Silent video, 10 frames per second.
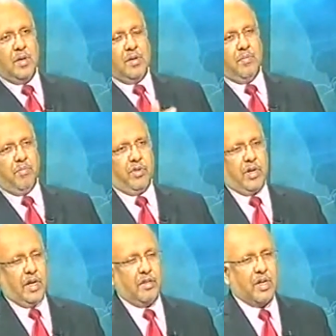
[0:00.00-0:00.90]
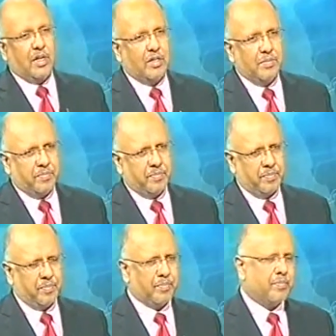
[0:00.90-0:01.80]
I fully agree with
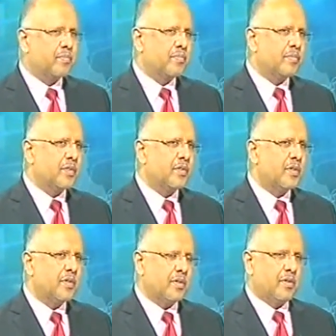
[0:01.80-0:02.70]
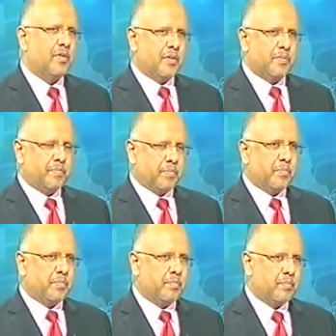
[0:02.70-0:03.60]
Madam Fouzia Raja
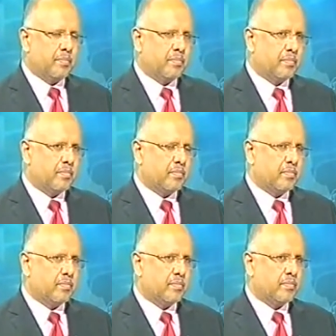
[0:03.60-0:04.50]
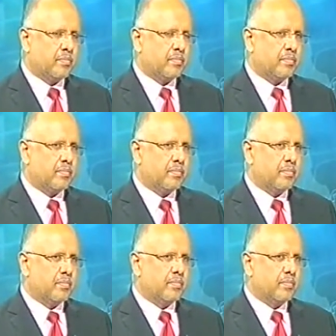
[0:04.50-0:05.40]
that
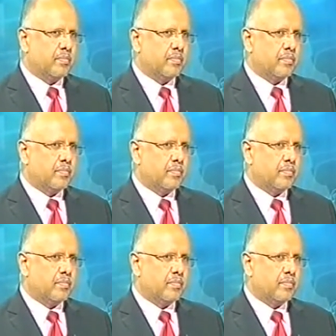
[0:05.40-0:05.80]
nobody has a right to